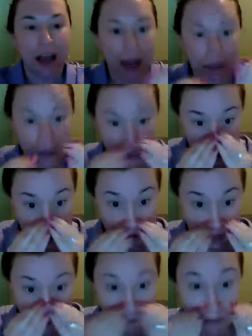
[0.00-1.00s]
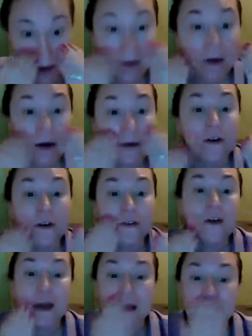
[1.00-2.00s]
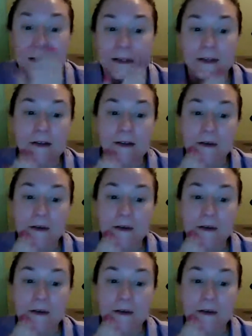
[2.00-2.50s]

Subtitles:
and you start in the middle of your face